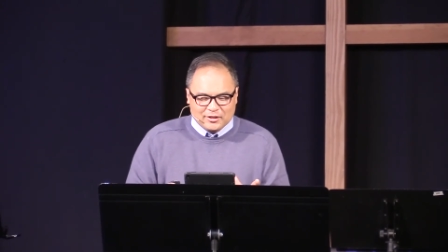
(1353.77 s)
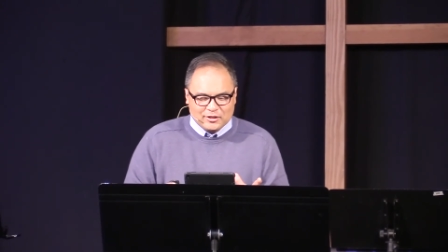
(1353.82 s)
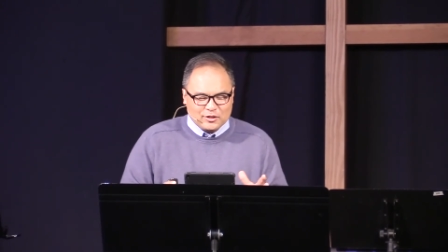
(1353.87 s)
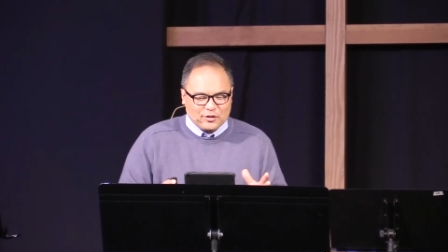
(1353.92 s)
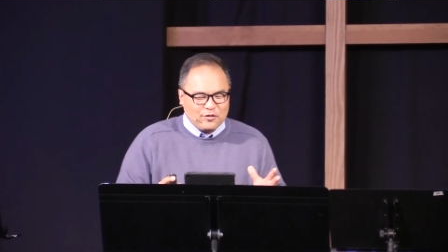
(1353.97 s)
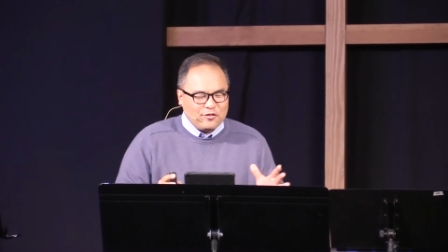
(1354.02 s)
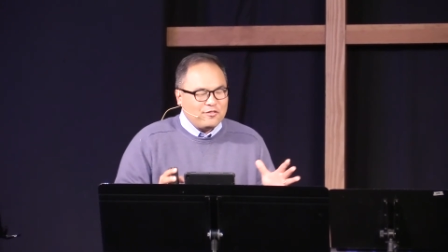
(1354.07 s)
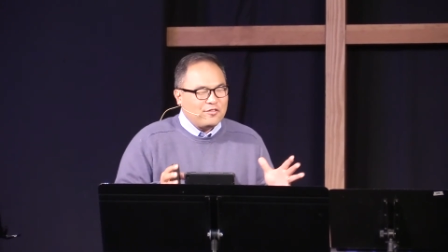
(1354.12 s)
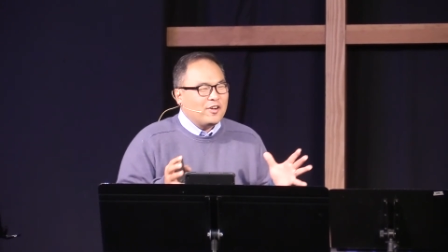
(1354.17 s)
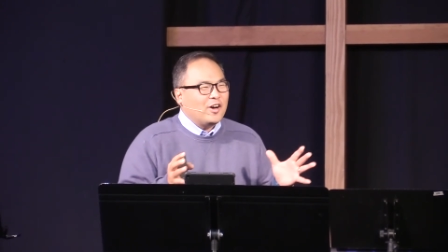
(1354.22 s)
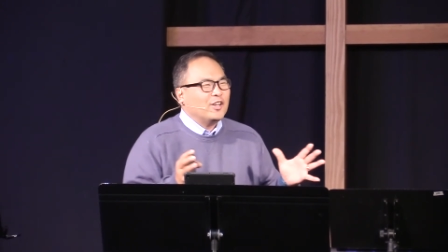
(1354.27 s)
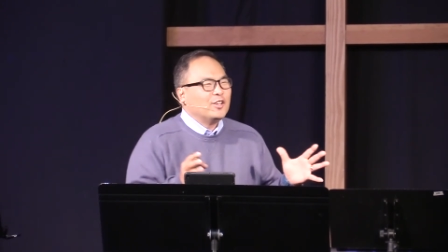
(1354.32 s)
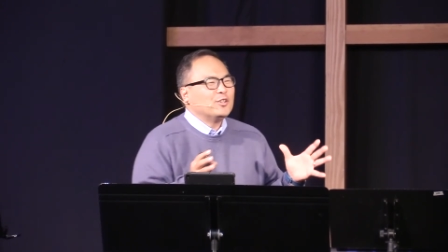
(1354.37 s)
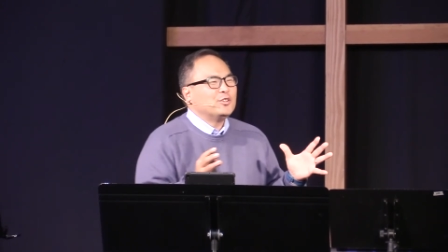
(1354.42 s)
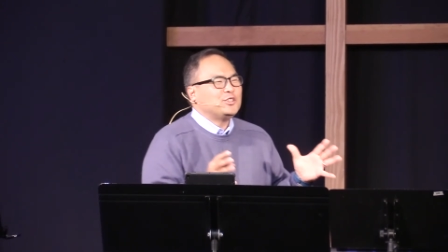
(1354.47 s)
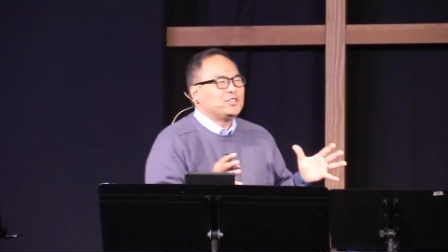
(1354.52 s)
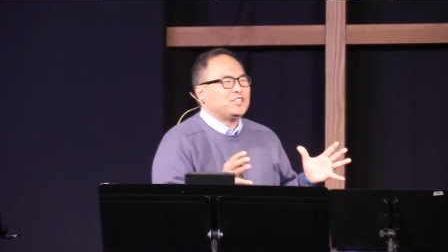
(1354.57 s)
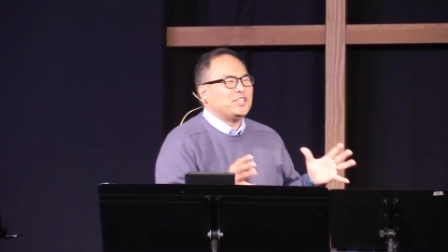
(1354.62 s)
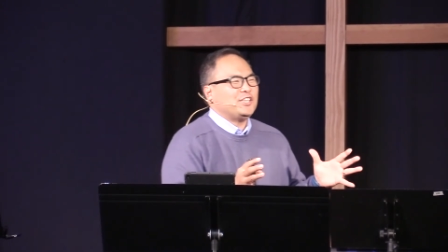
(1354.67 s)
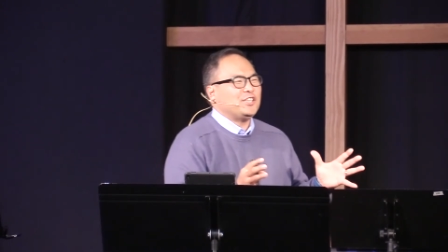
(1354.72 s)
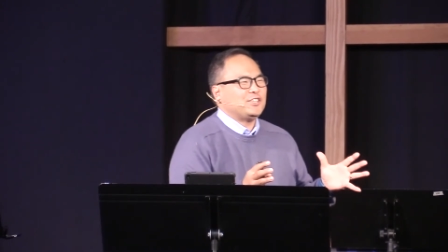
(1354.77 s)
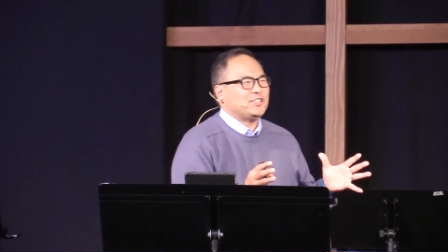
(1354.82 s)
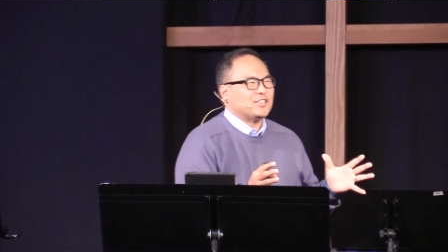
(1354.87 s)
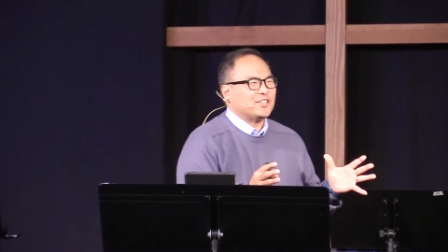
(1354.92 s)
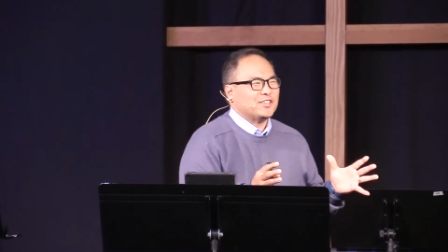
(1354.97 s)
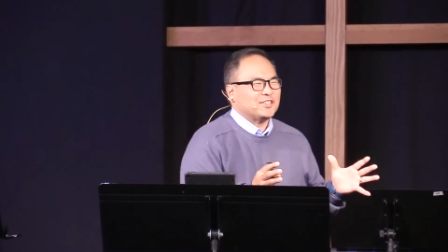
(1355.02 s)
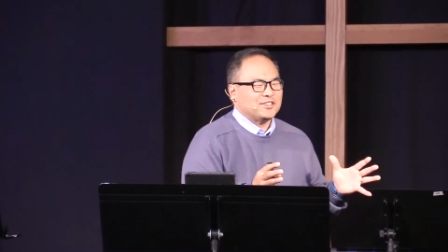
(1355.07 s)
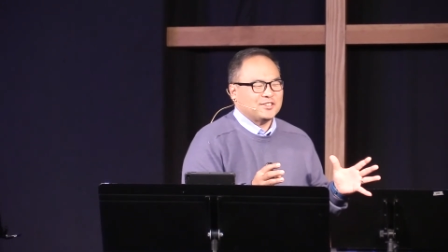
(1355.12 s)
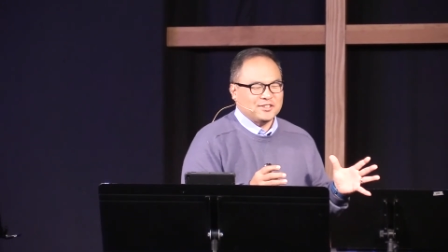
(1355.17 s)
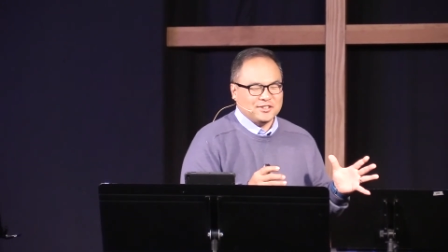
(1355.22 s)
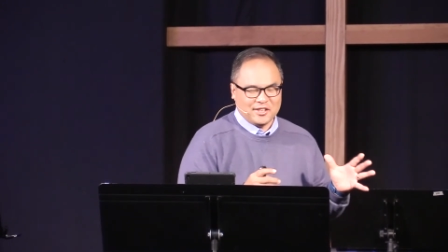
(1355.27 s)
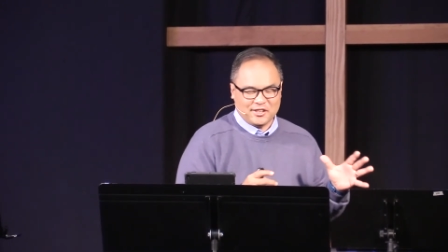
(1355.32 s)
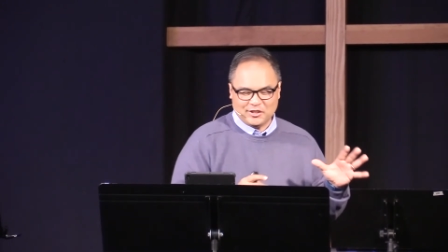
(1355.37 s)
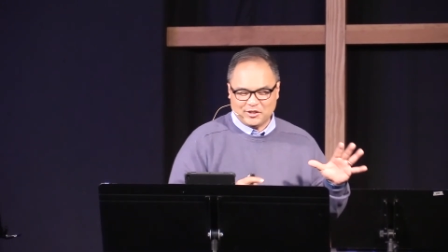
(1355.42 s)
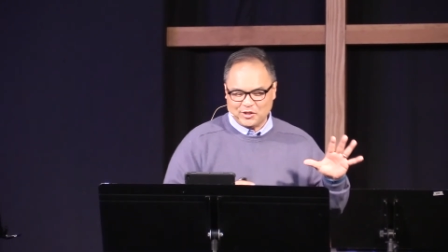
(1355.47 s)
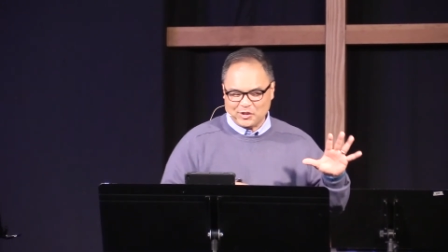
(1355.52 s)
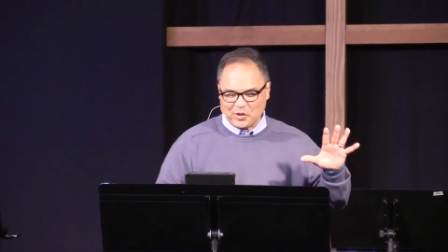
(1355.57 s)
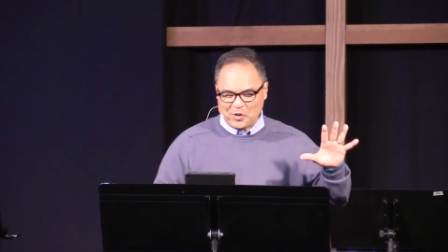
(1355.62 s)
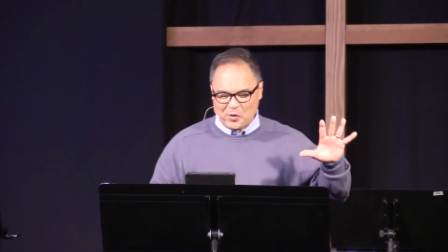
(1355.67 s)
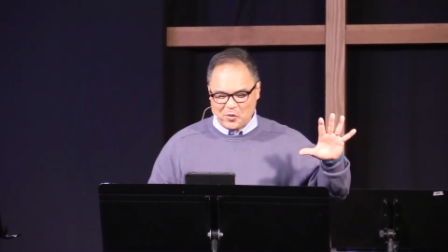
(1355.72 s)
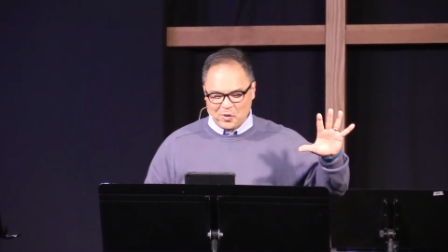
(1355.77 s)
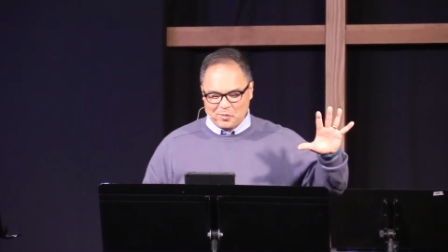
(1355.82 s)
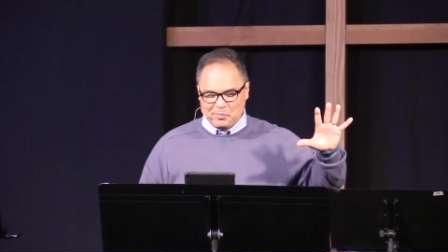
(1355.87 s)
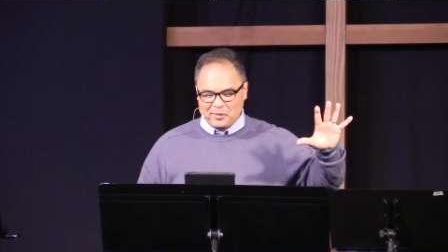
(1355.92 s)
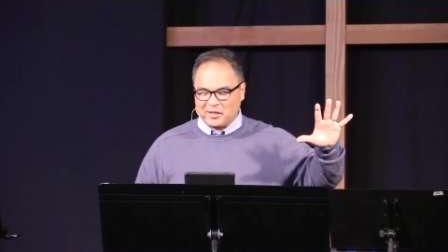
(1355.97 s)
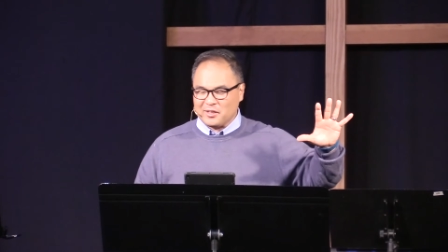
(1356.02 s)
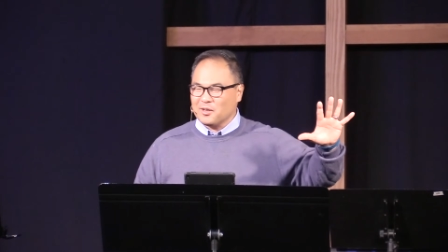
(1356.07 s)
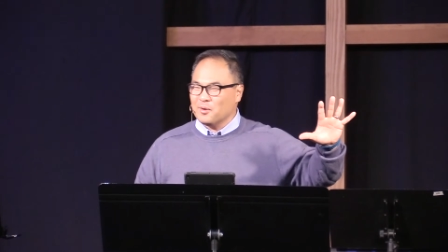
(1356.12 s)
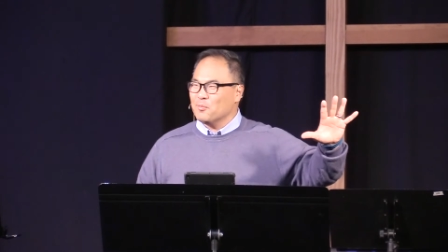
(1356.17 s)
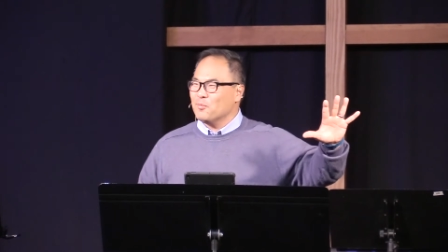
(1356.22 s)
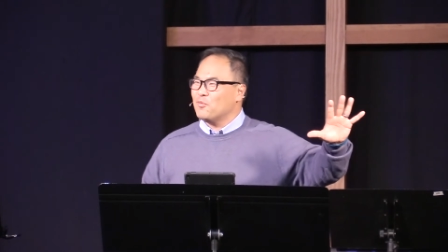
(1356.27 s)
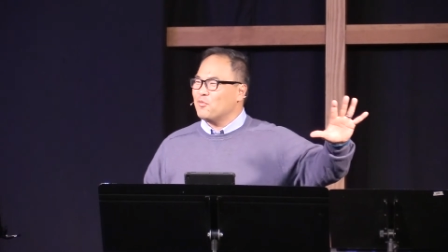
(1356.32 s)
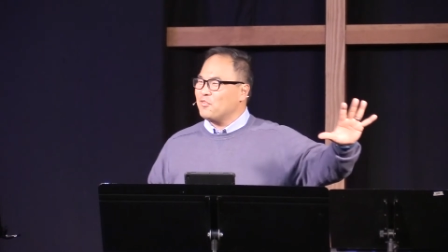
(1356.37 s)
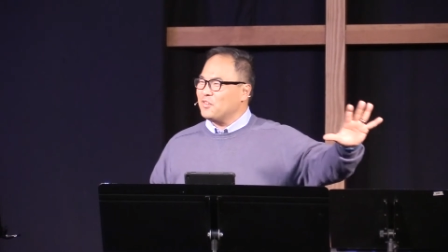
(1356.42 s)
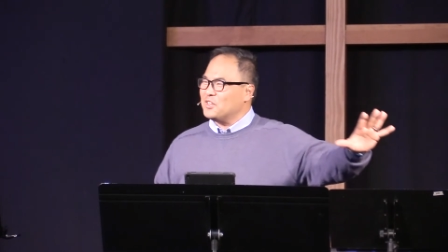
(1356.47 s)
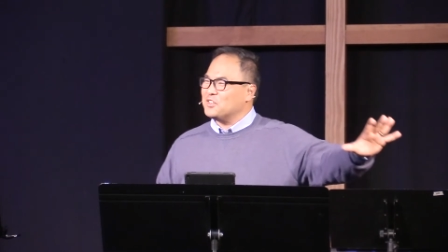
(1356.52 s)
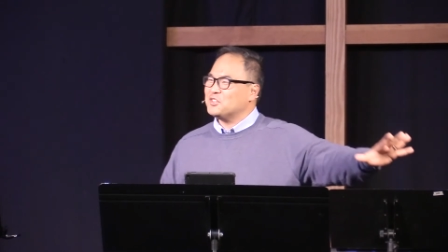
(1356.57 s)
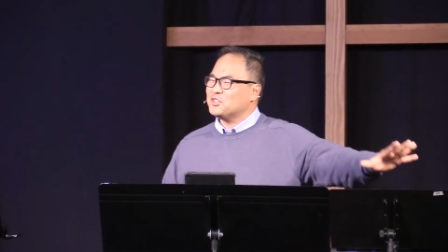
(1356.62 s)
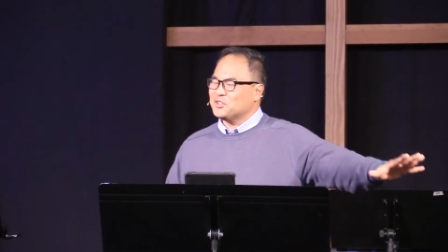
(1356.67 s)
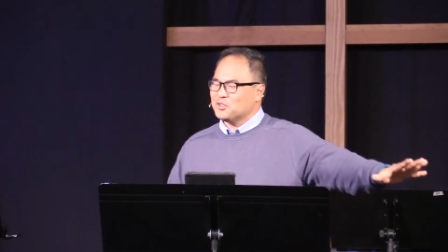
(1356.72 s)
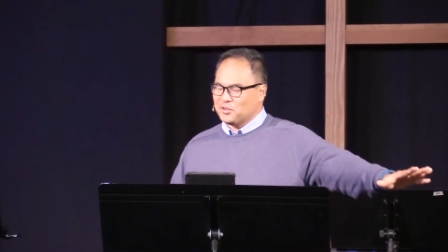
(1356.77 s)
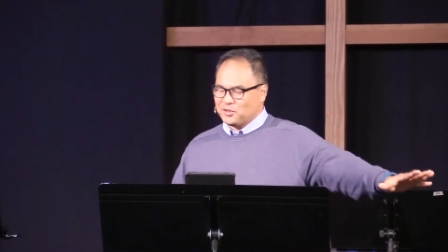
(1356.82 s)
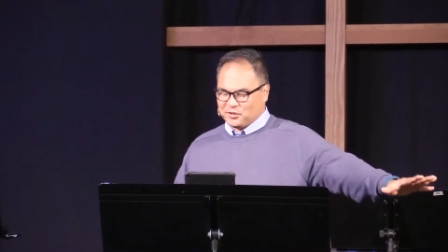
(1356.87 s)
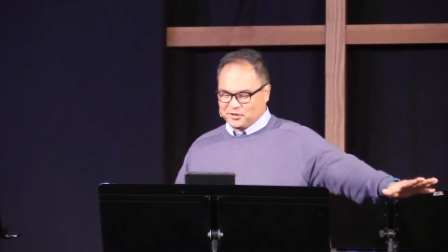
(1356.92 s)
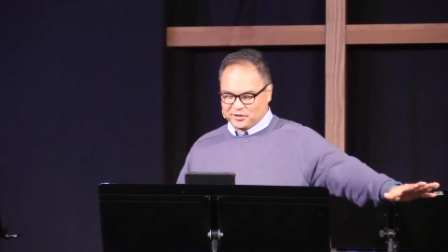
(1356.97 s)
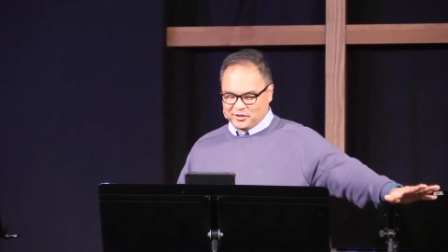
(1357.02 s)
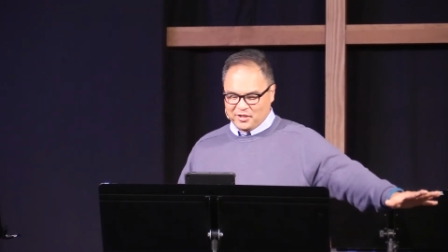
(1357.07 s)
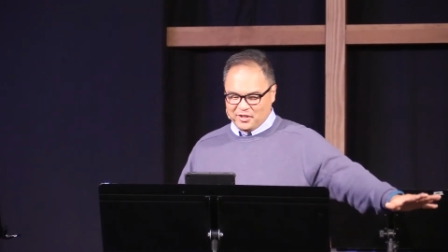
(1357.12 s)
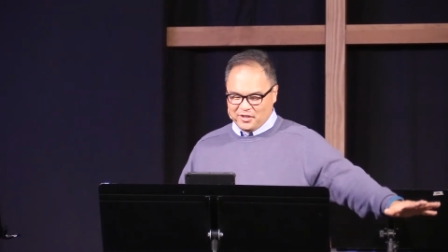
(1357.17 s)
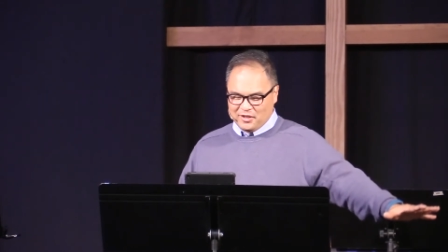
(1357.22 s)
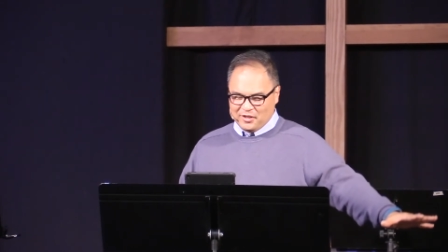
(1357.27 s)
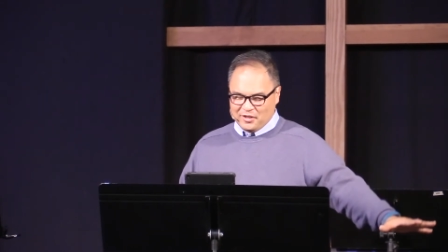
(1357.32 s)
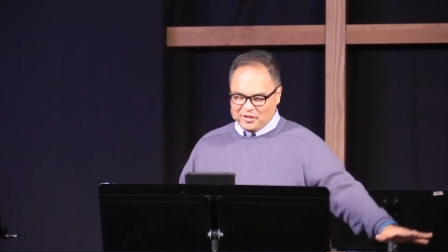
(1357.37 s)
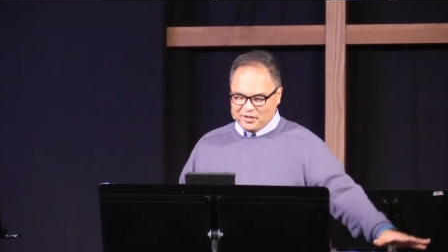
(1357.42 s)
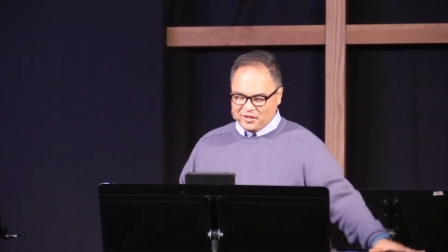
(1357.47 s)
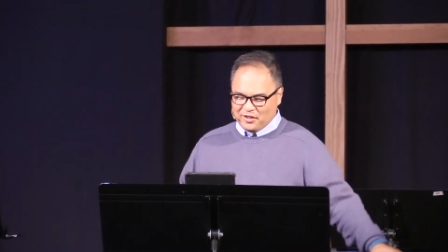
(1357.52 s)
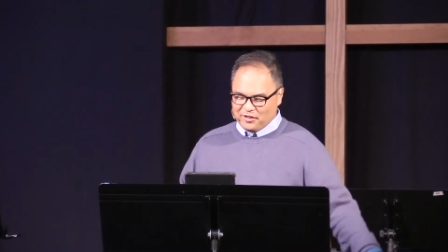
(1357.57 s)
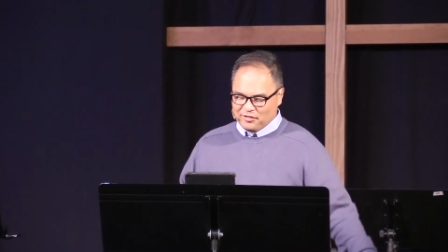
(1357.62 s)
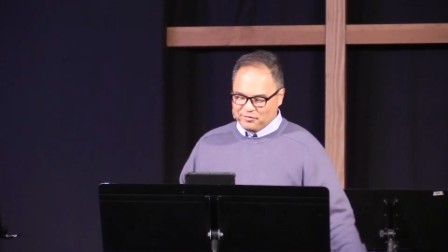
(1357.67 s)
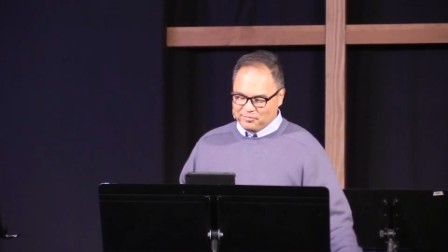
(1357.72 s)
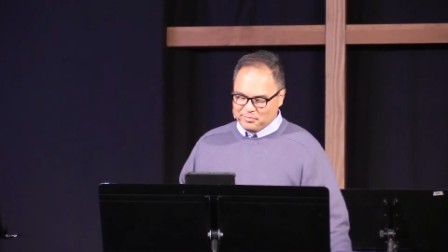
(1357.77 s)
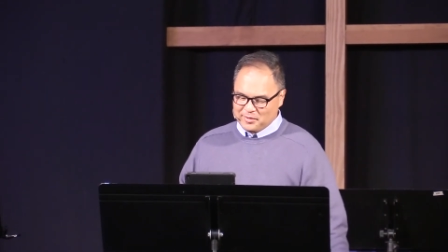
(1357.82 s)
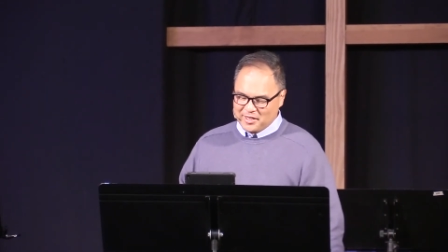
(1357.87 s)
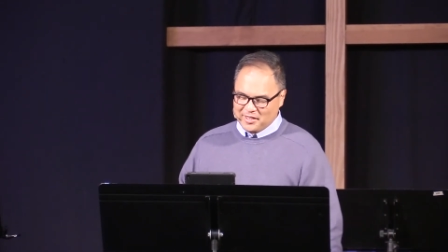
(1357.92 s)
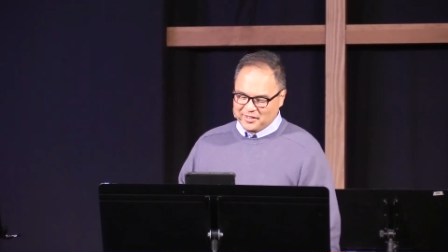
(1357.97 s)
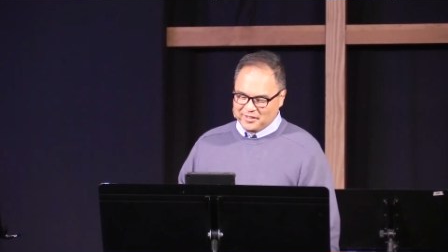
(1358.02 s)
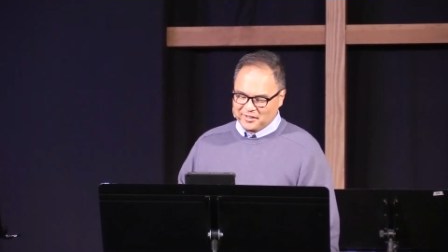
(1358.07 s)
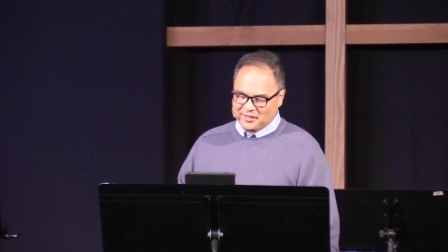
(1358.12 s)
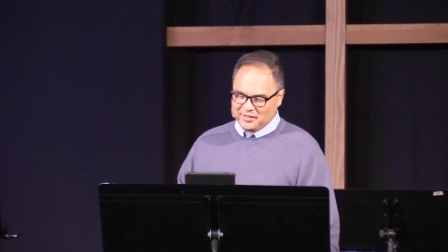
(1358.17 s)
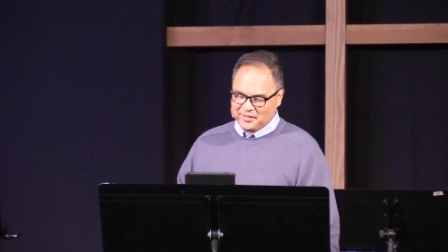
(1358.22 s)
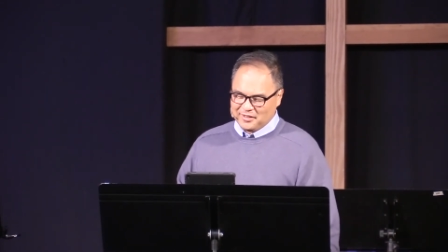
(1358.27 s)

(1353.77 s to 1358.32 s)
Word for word: to follow Jesus and to go and become fishers of men.